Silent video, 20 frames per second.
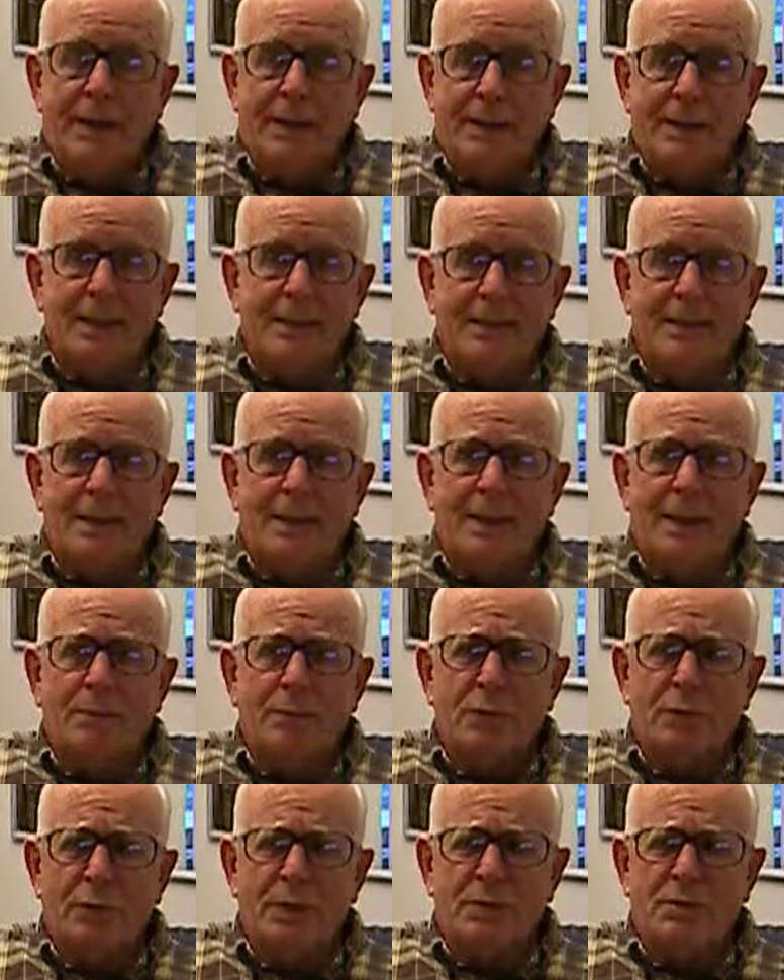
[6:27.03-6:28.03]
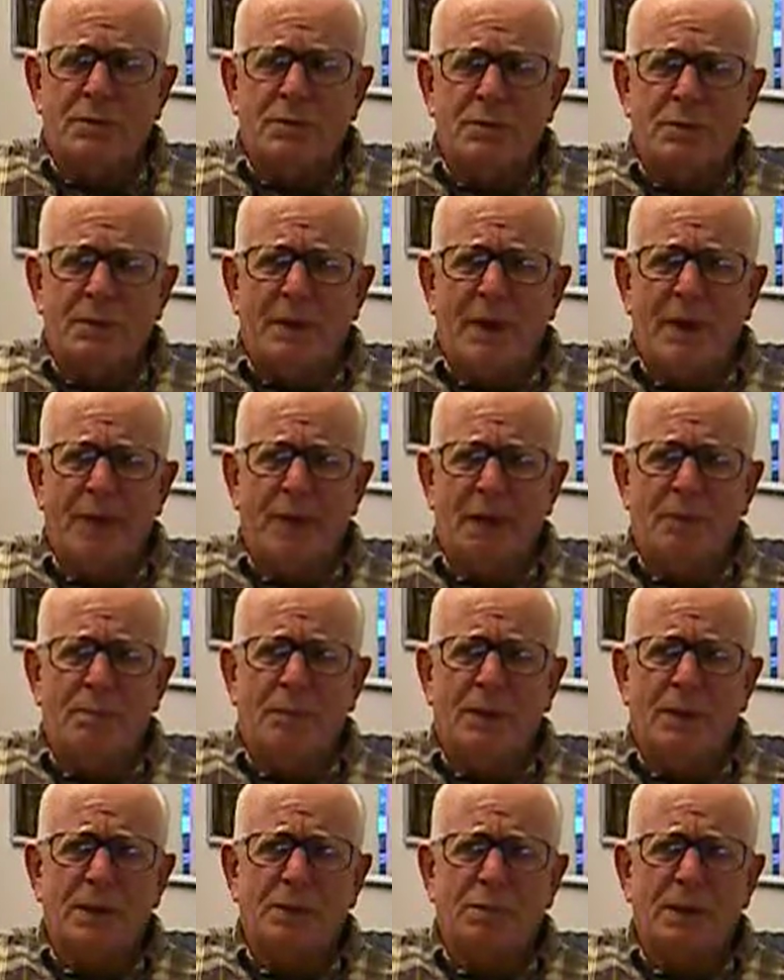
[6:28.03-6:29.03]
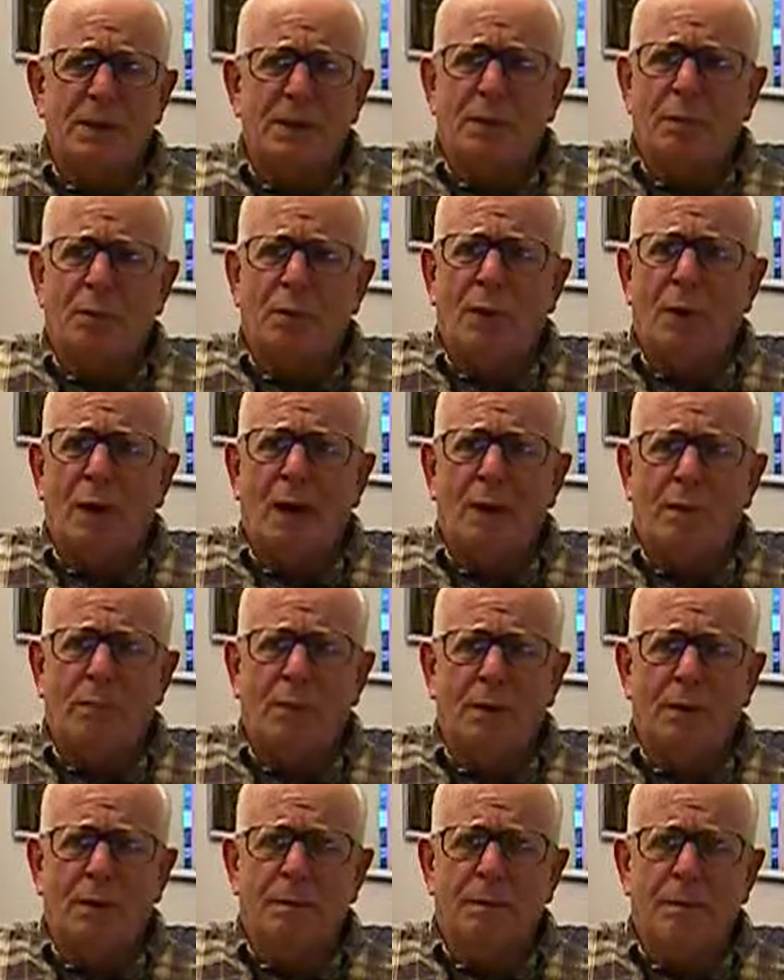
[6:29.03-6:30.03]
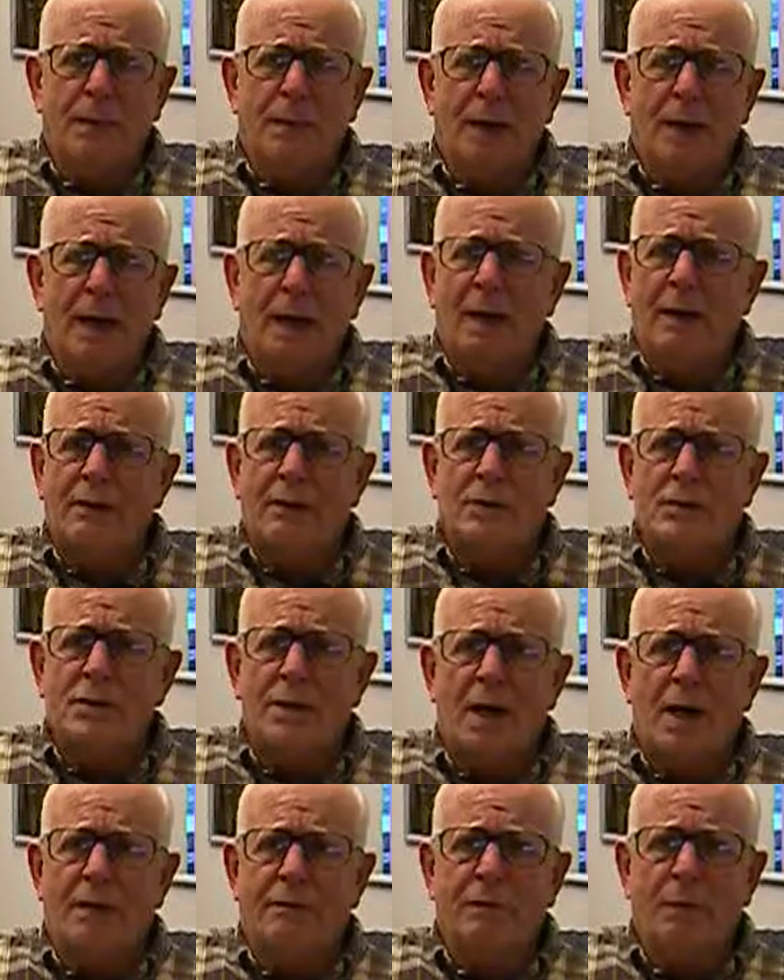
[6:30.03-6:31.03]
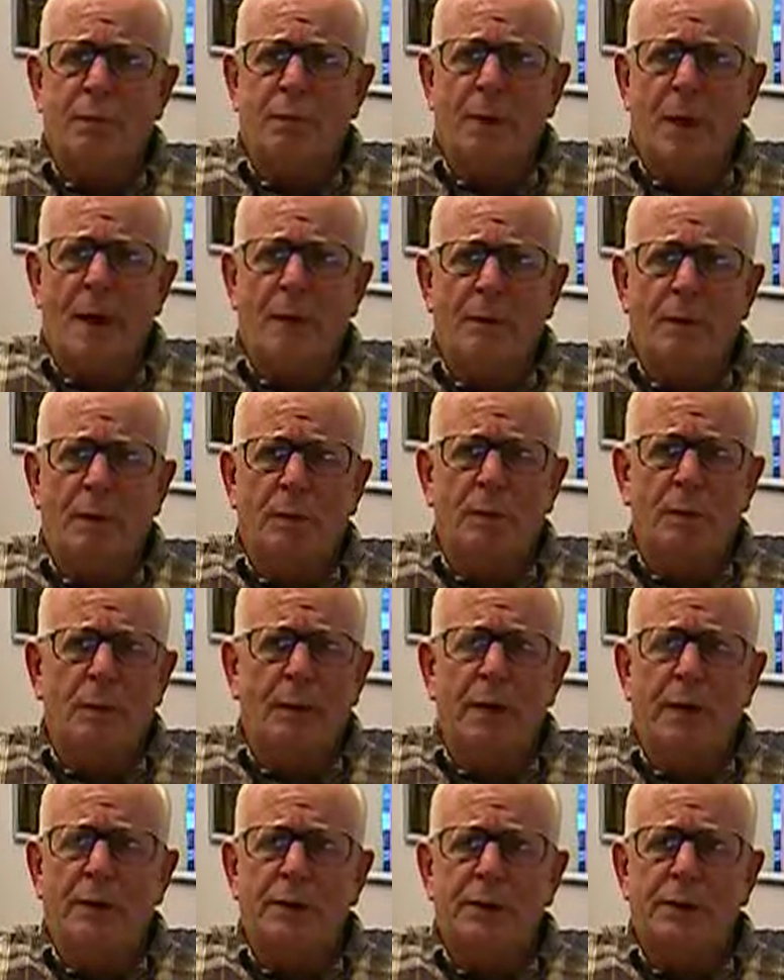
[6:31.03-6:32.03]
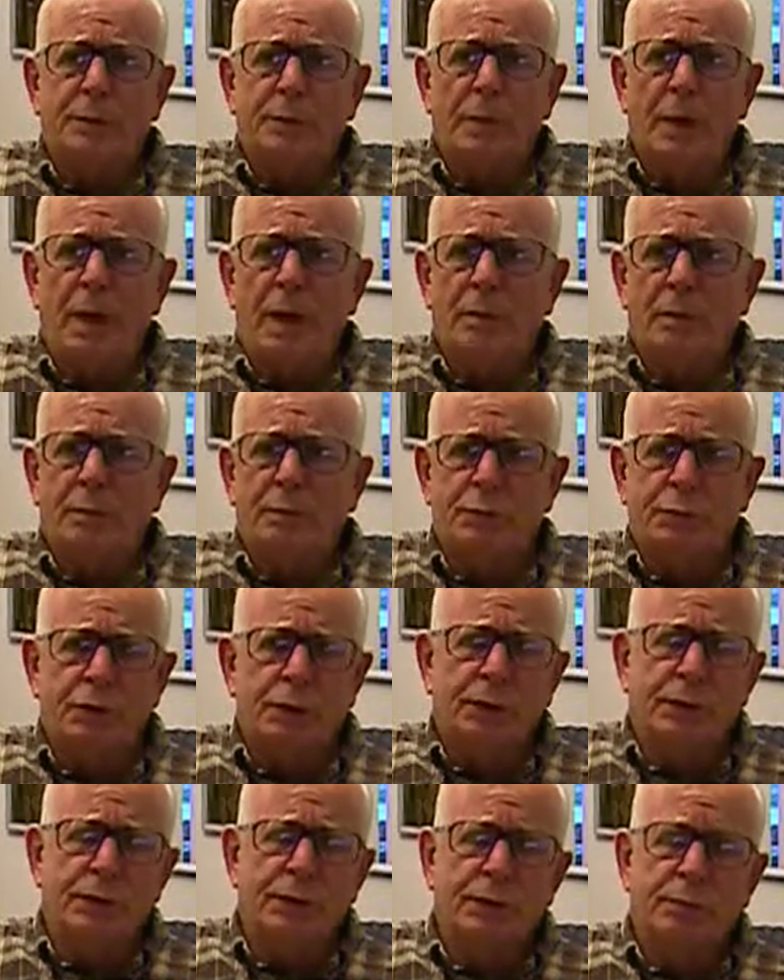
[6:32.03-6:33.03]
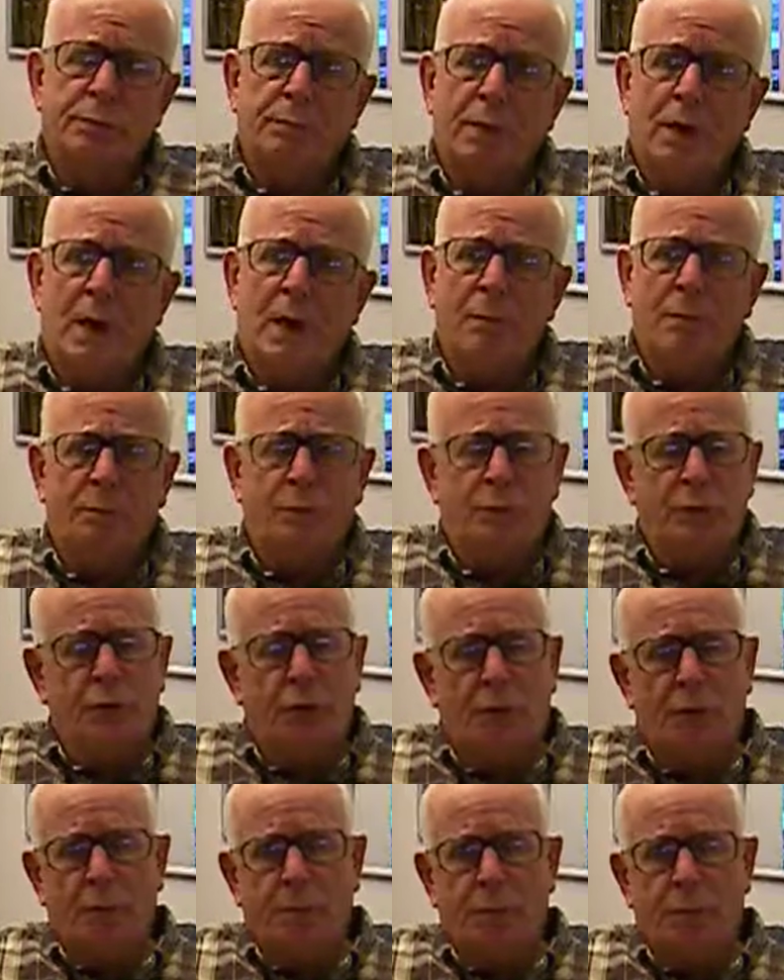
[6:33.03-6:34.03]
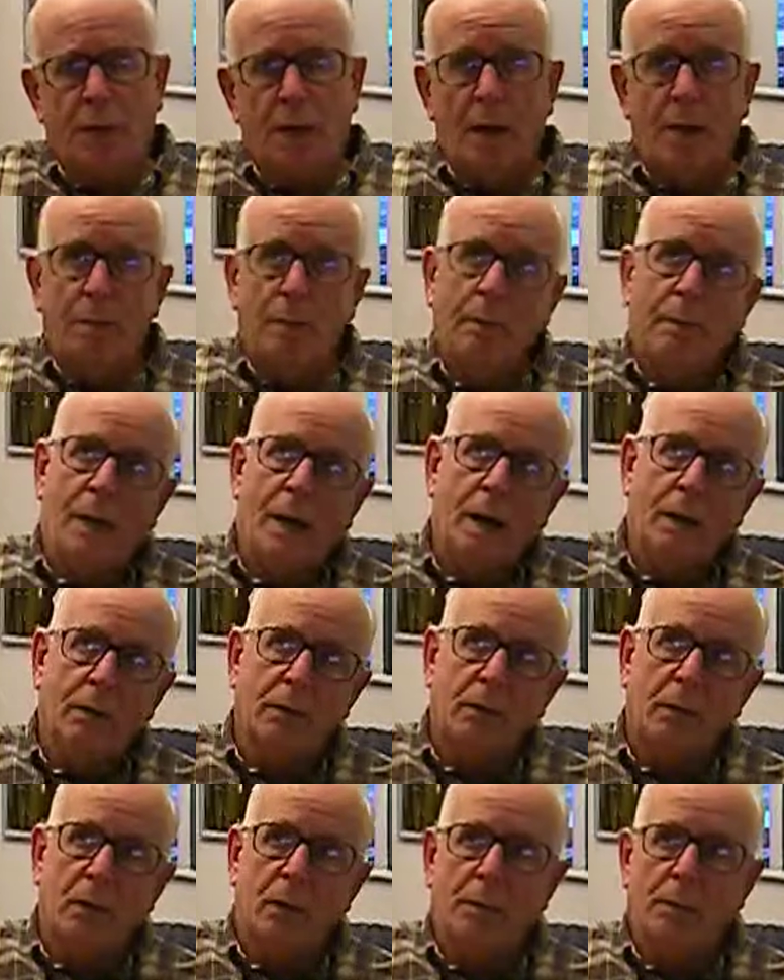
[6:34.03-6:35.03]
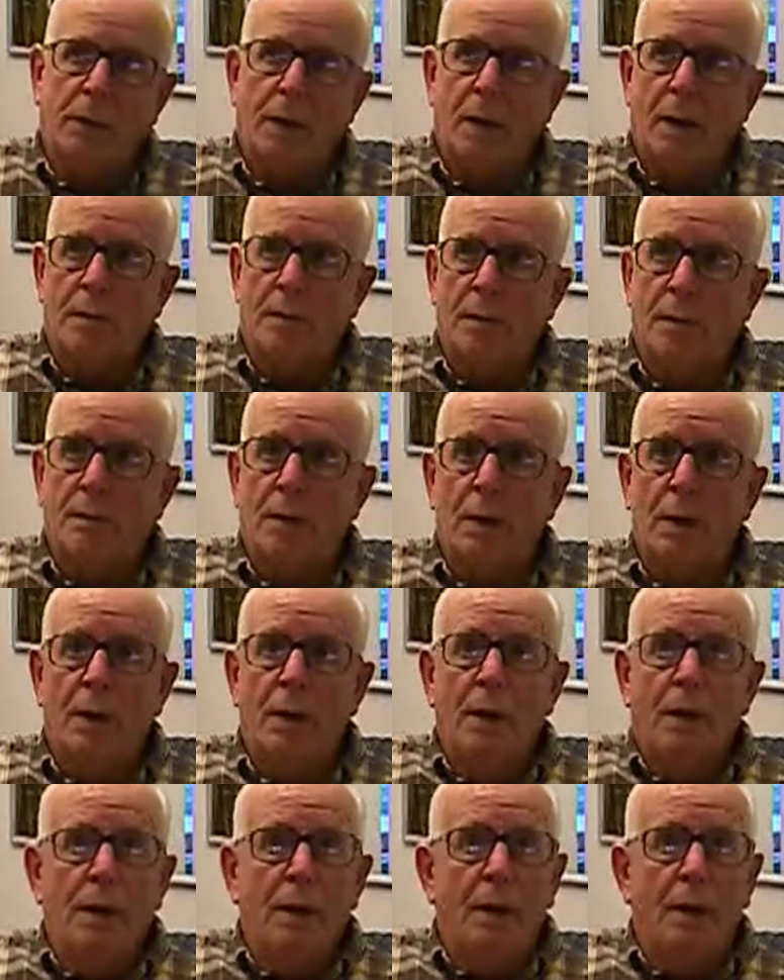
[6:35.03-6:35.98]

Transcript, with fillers: It doesn't come to us to help us with a problem, uh, how to solve a problem, marriage problem, children problem, drug problem, alcohol problem,